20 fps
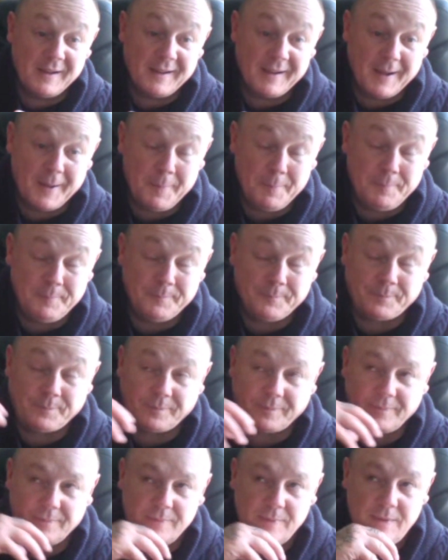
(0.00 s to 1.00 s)
again,
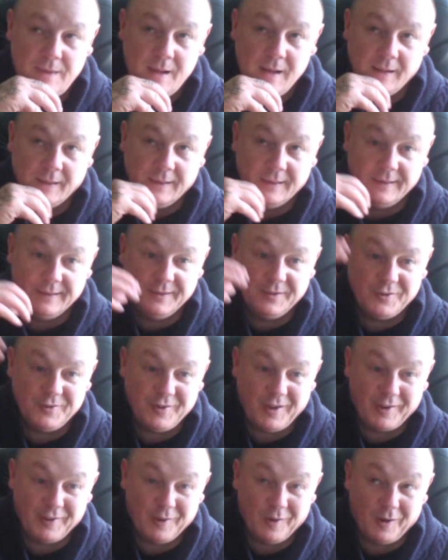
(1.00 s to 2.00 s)
the
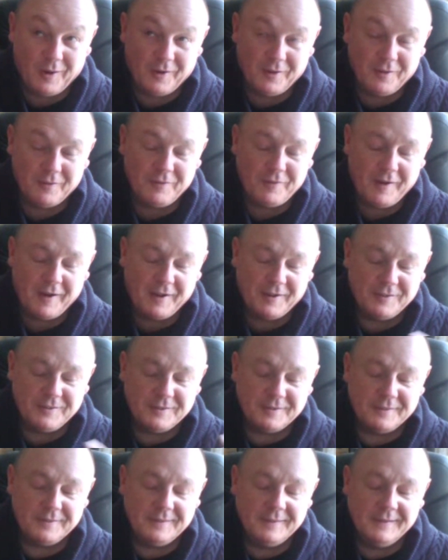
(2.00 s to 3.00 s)
sunlight in my face,
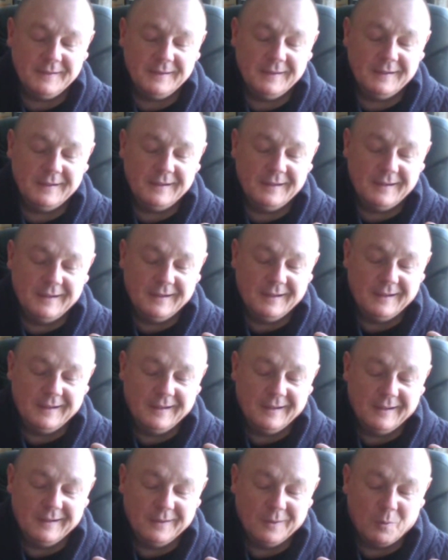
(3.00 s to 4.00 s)
and
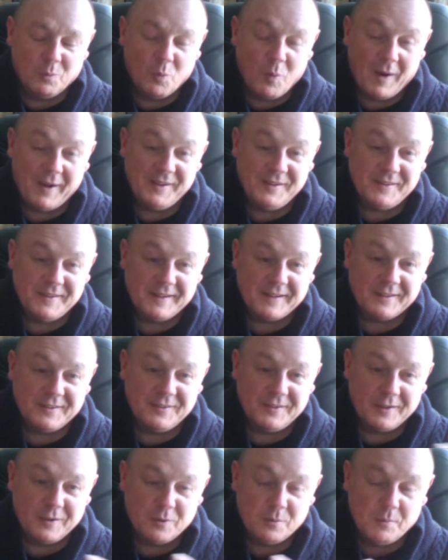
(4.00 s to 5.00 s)
not wasting a
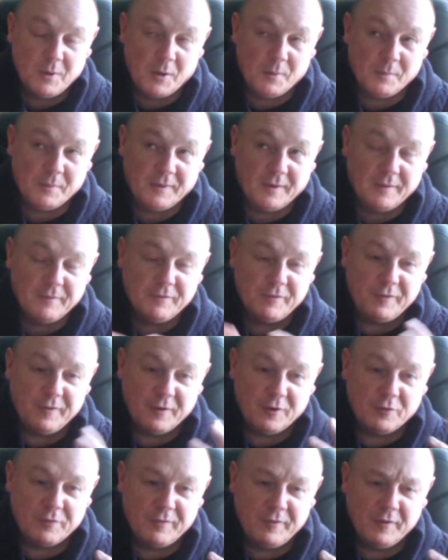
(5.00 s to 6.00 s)
single moment, and full
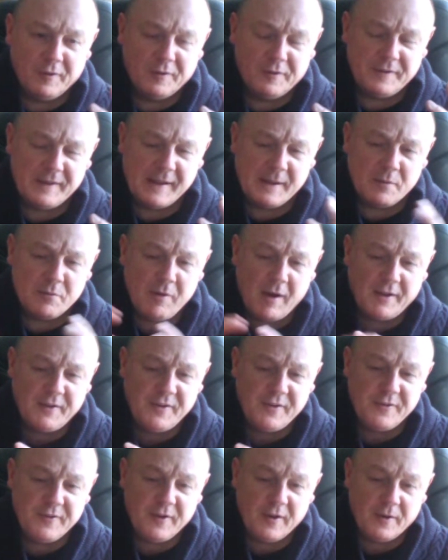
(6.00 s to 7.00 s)
of deep
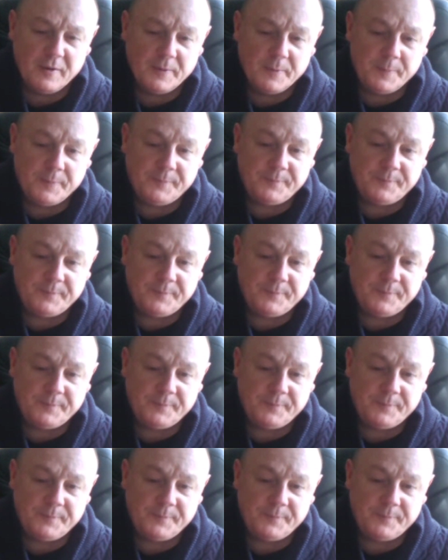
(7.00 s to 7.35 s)
gratitude.